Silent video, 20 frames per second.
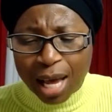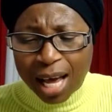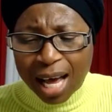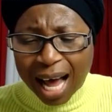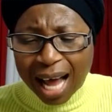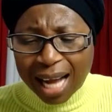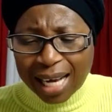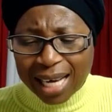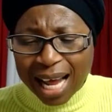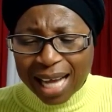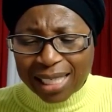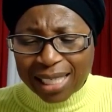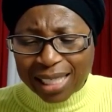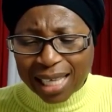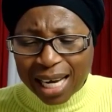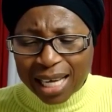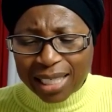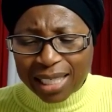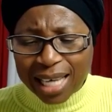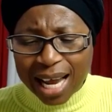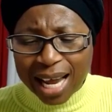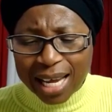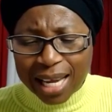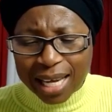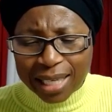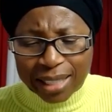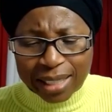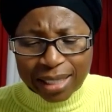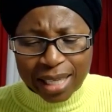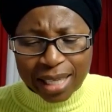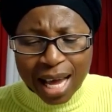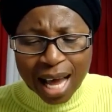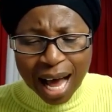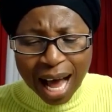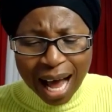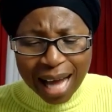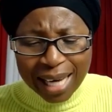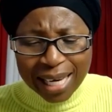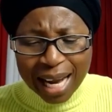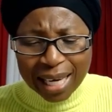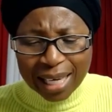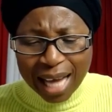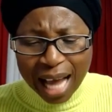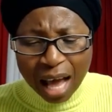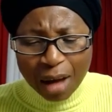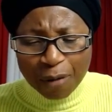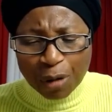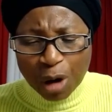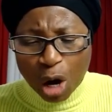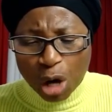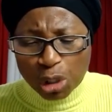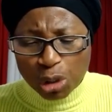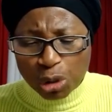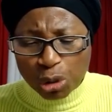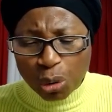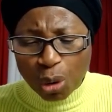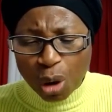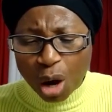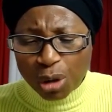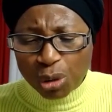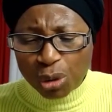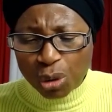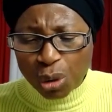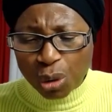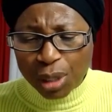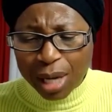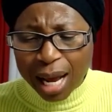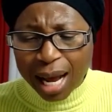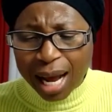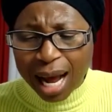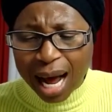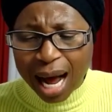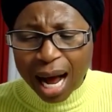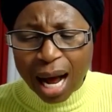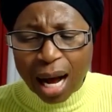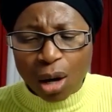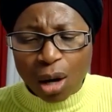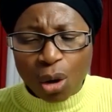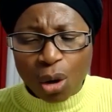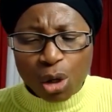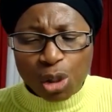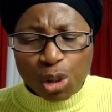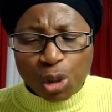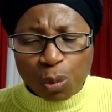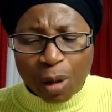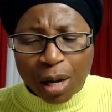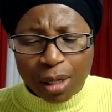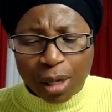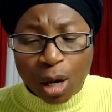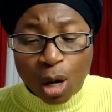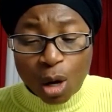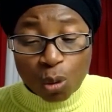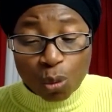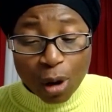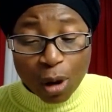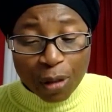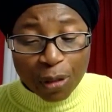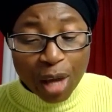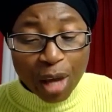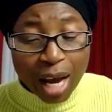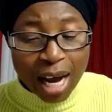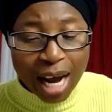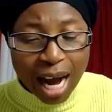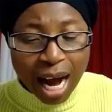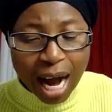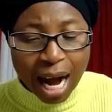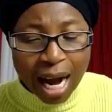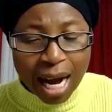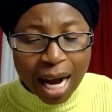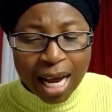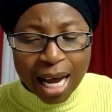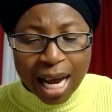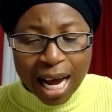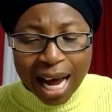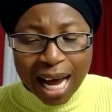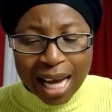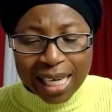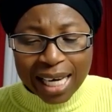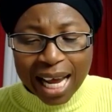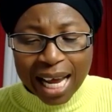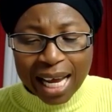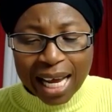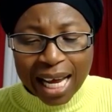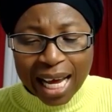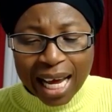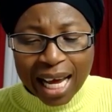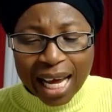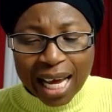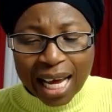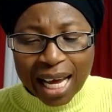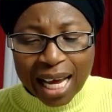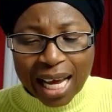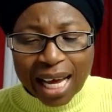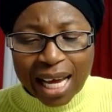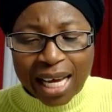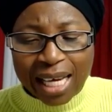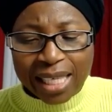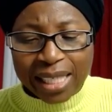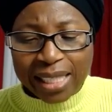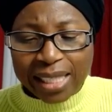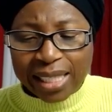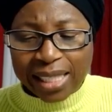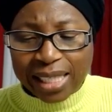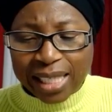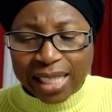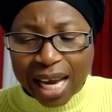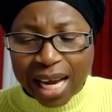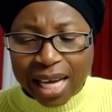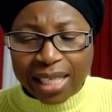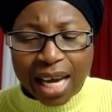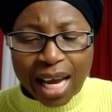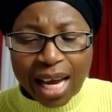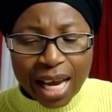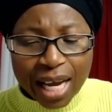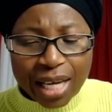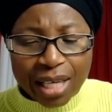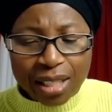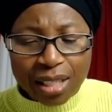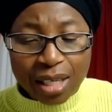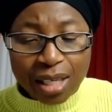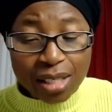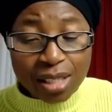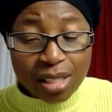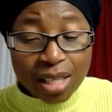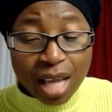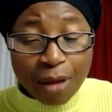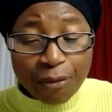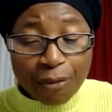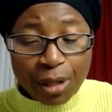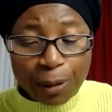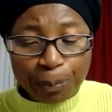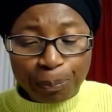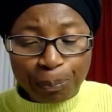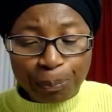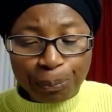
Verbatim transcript: and uh, did eat, and gave also unto her husband with her, and he did eat. Seven.